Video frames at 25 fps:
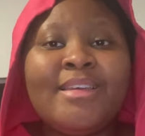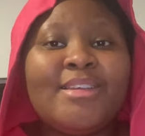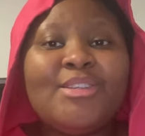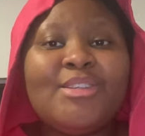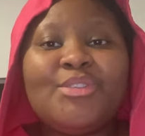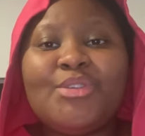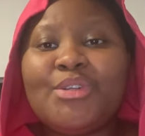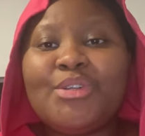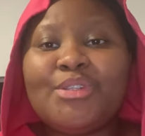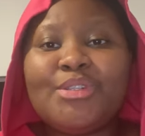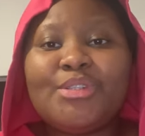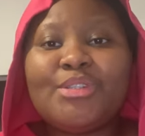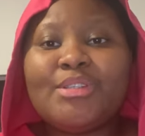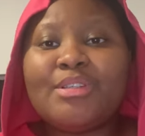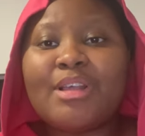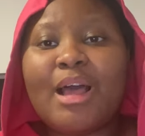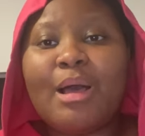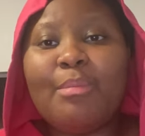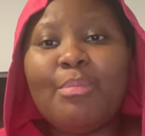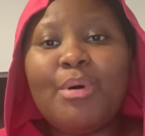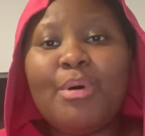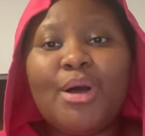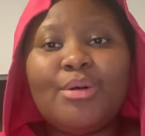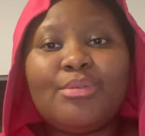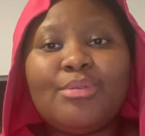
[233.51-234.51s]
It's not
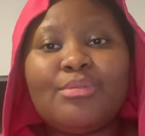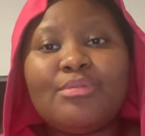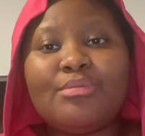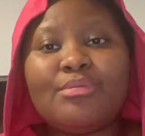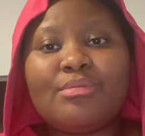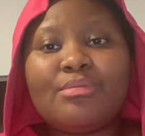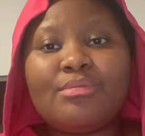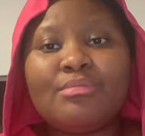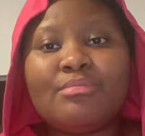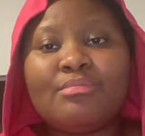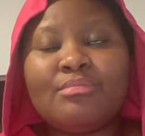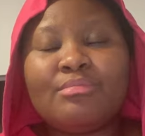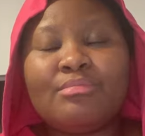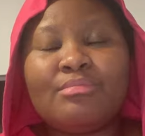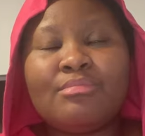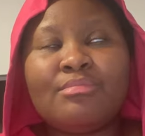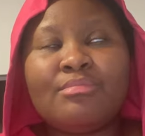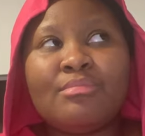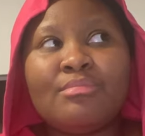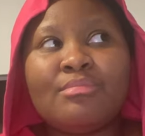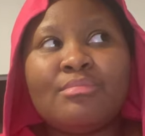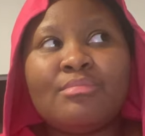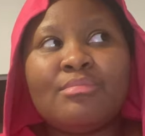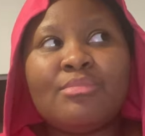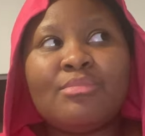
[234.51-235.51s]
about
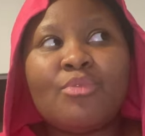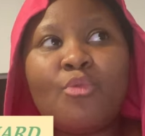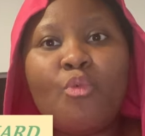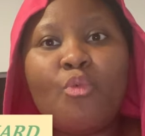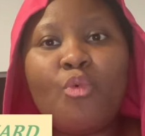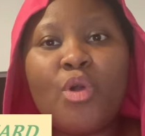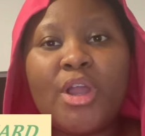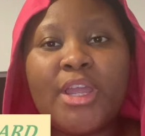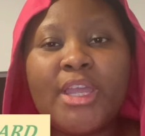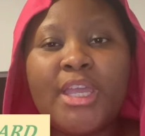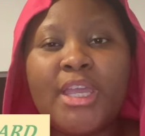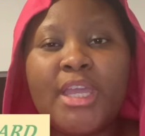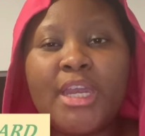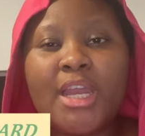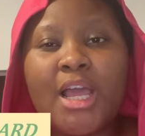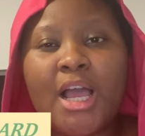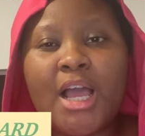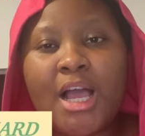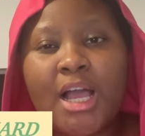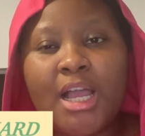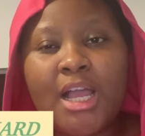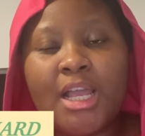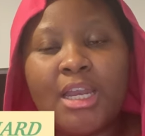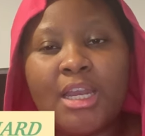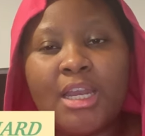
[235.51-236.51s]

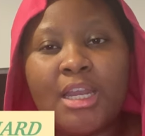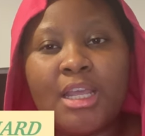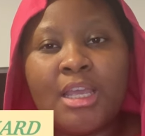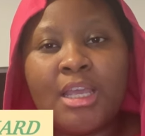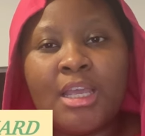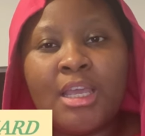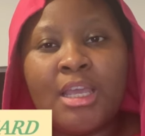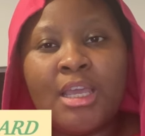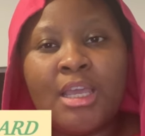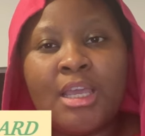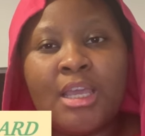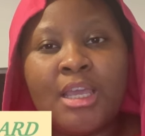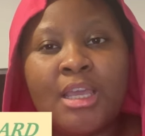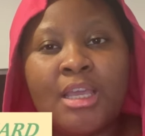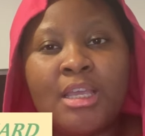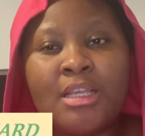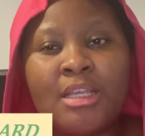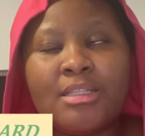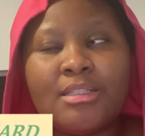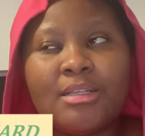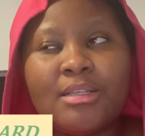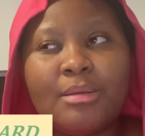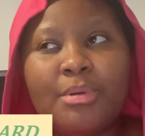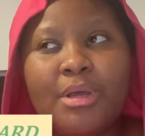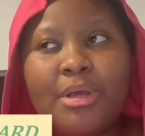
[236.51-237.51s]
working
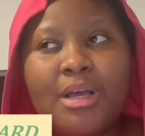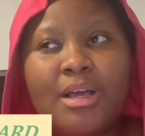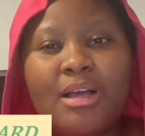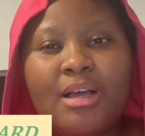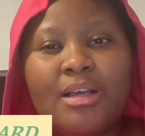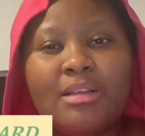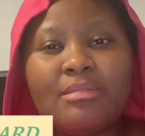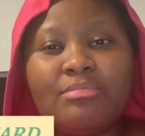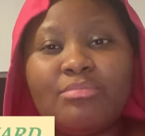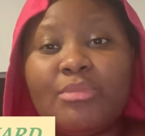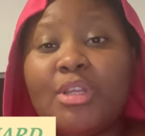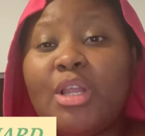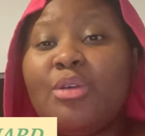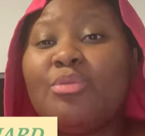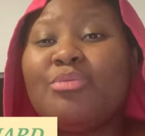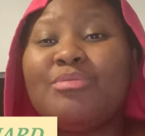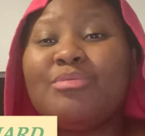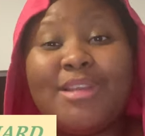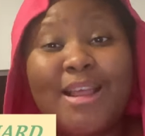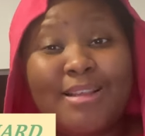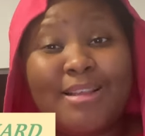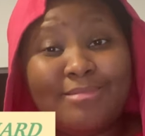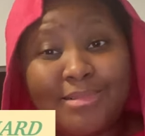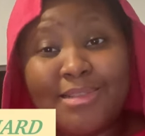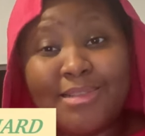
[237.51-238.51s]
hard. It's
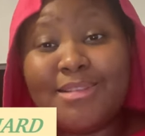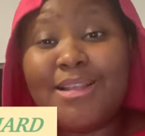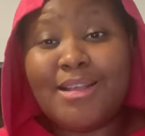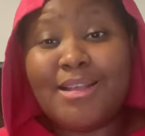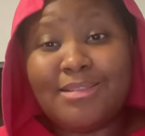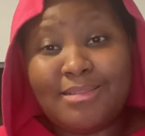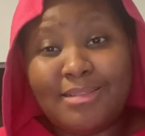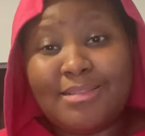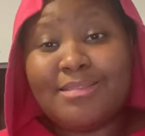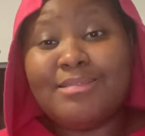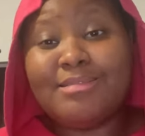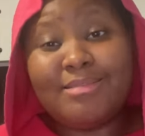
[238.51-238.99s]
about that's